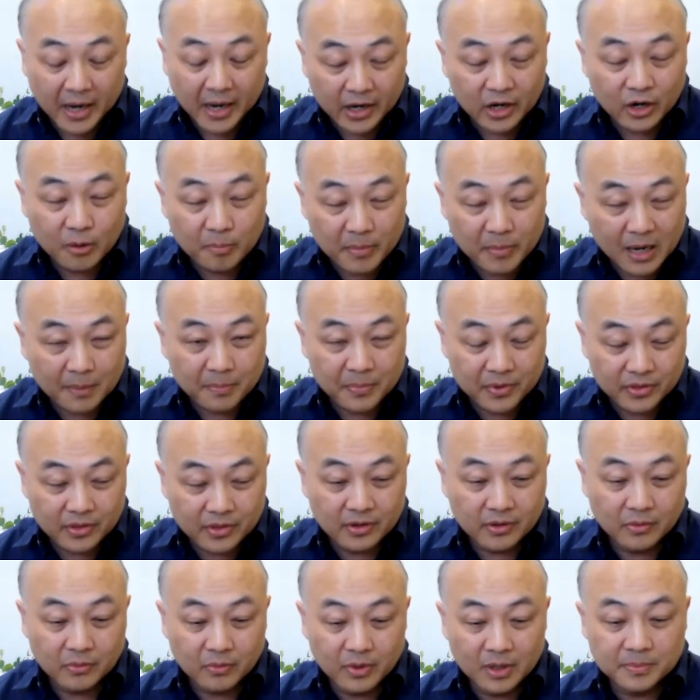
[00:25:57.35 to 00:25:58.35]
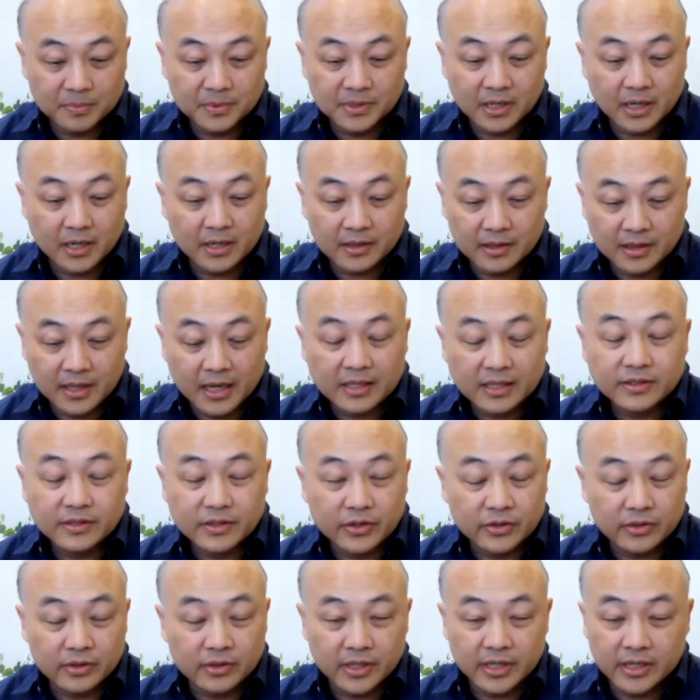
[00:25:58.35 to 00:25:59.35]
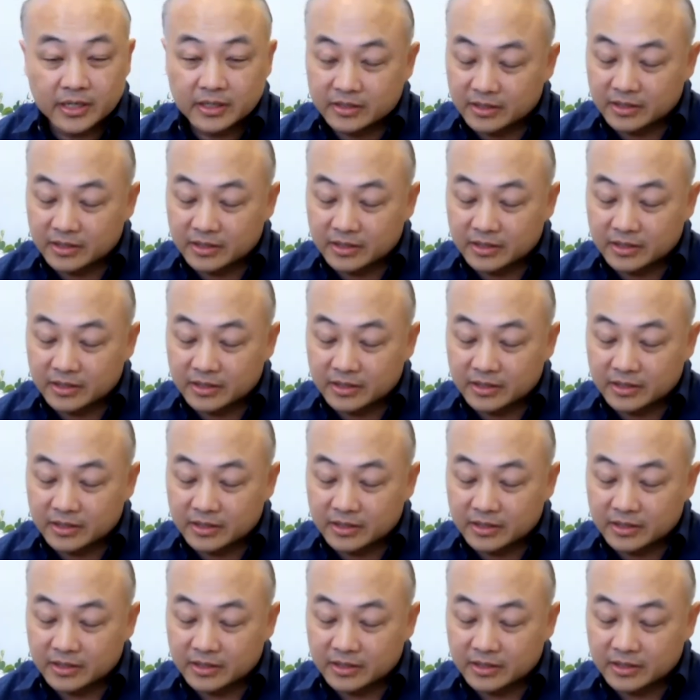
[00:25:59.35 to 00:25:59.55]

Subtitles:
Home app in their website, that's their leads.